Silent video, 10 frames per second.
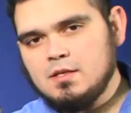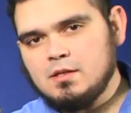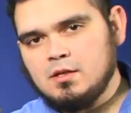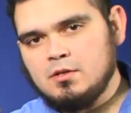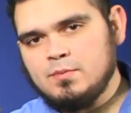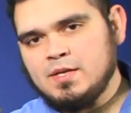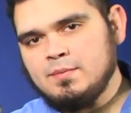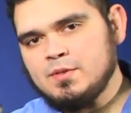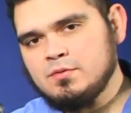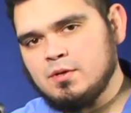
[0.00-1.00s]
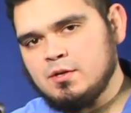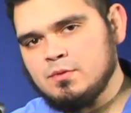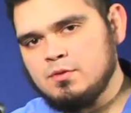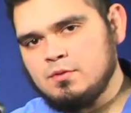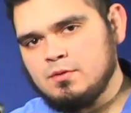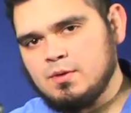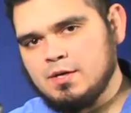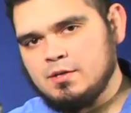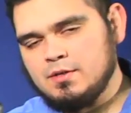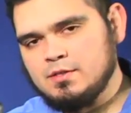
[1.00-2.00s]
Hello, my name is Ron with Through the Wire
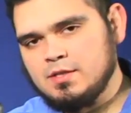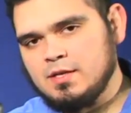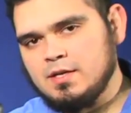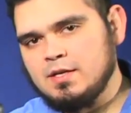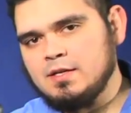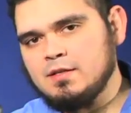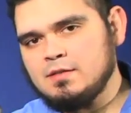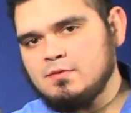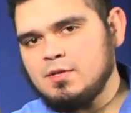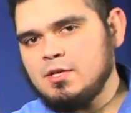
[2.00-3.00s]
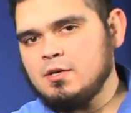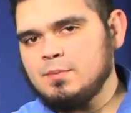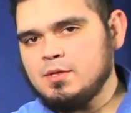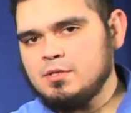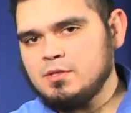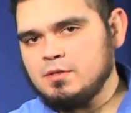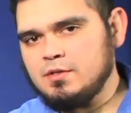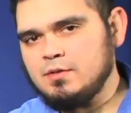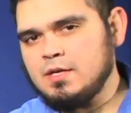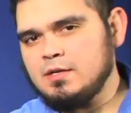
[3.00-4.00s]
USA and in this video I'm going to show
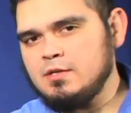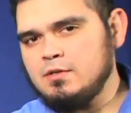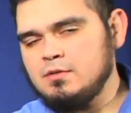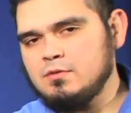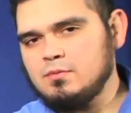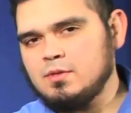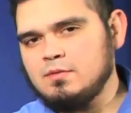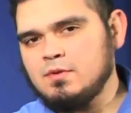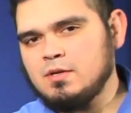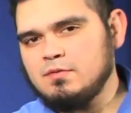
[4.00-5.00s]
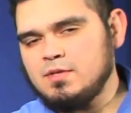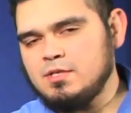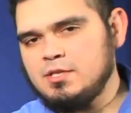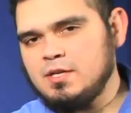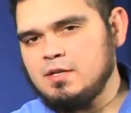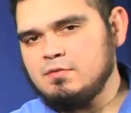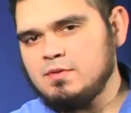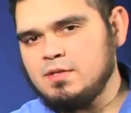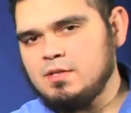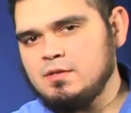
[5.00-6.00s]
you how to use one of our VGA
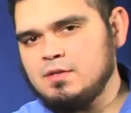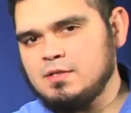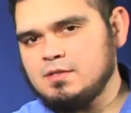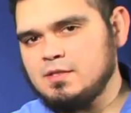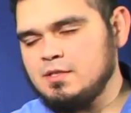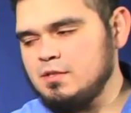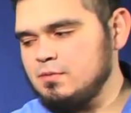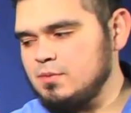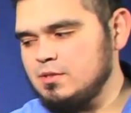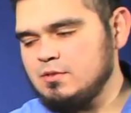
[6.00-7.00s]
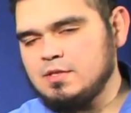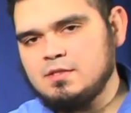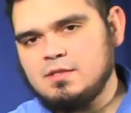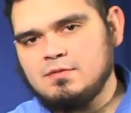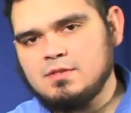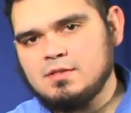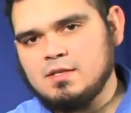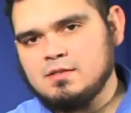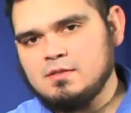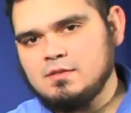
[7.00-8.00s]
video extender with transceiver
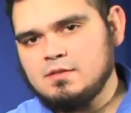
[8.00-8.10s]
sets.